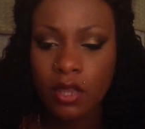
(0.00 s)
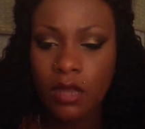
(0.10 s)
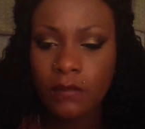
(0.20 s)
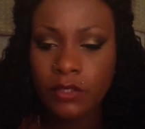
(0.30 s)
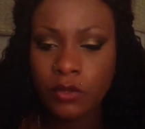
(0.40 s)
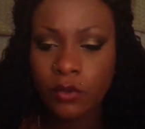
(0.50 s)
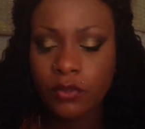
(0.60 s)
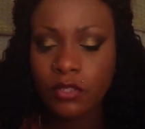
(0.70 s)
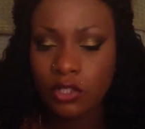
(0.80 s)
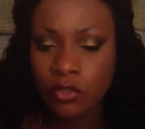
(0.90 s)
the
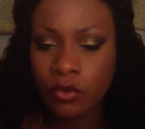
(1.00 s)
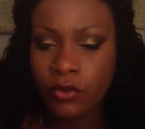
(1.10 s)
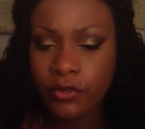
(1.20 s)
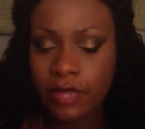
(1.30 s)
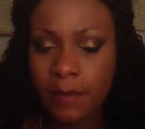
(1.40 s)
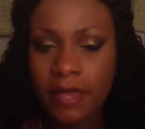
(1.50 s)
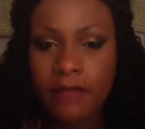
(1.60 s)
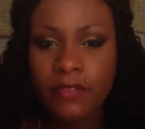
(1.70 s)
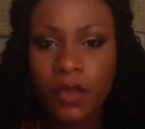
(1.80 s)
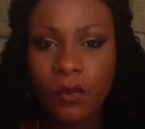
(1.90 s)
tutorials I might
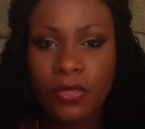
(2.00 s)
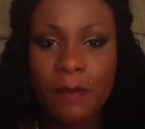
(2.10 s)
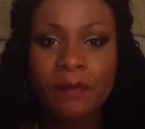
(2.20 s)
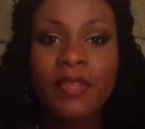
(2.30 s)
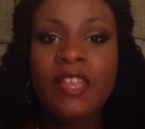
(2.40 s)
have done with them.